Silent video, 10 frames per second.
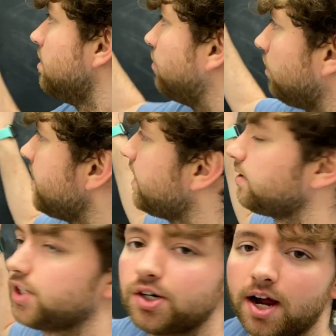But right
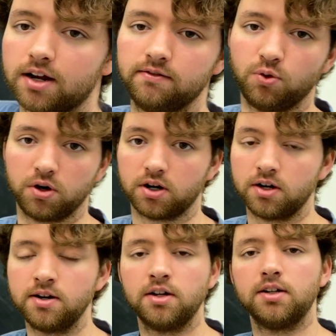now, they're out of
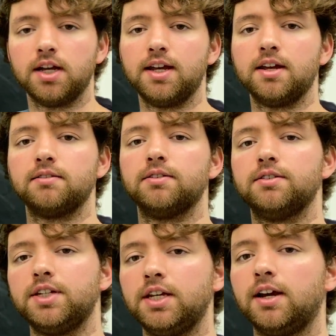order. And
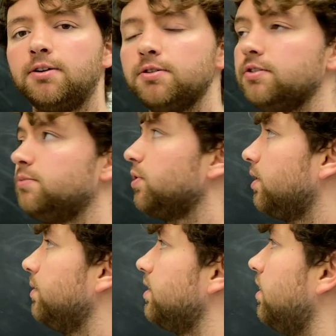the algorithm we're going to